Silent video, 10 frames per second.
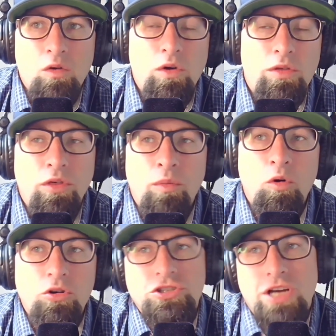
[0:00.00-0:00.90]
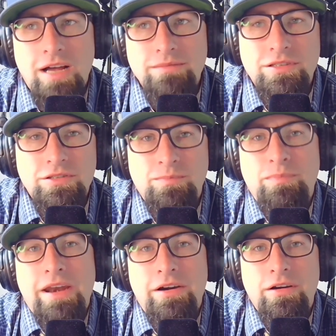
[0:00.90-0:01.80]
with the more jobs, there's
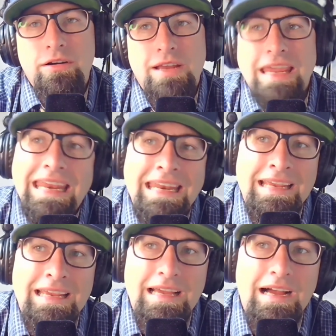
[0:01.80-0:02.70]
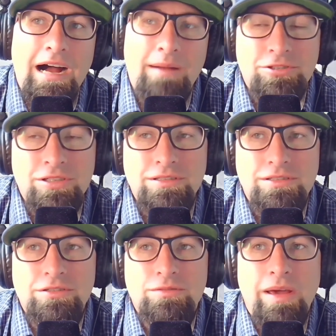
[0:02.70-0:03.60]
better eating options.
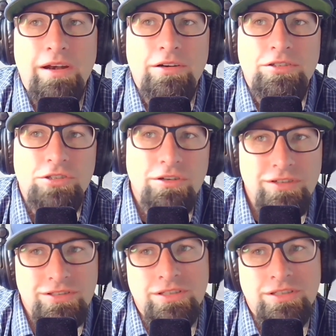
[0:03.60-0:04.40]
There's better service